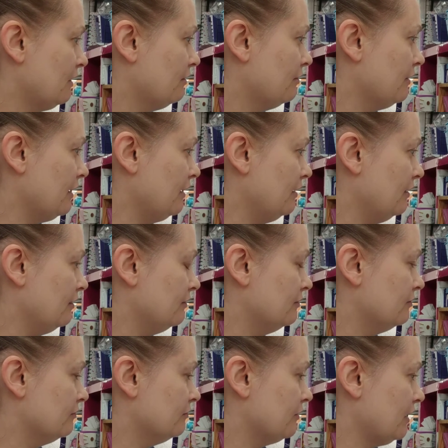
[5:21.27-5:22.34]
that
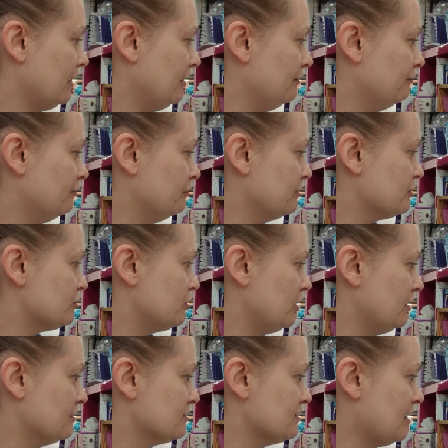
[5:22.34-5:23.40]
the head of the
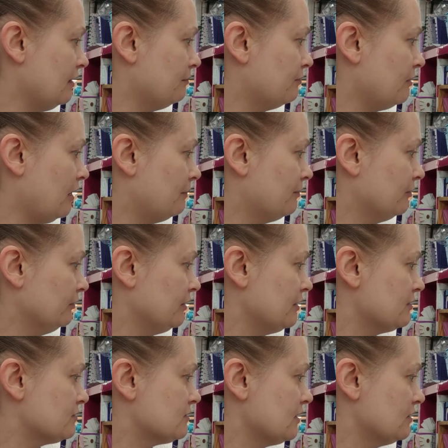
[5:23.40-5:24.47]
machine is not
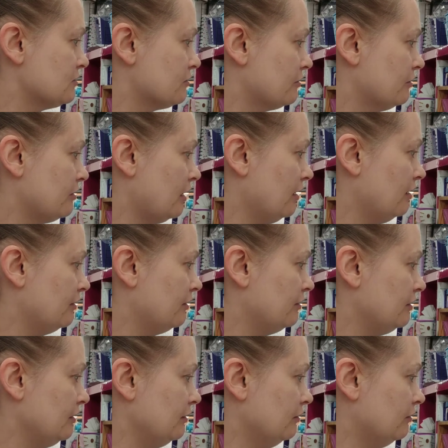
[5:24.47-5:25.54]
properly centered on a
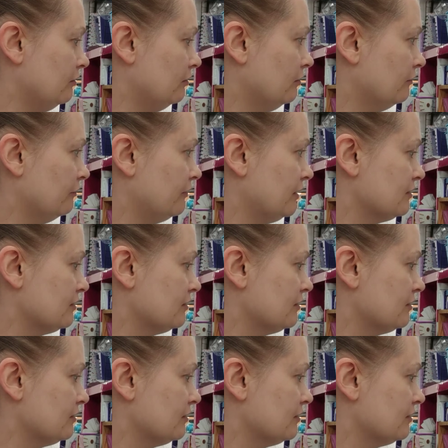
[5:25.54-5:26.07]
needle.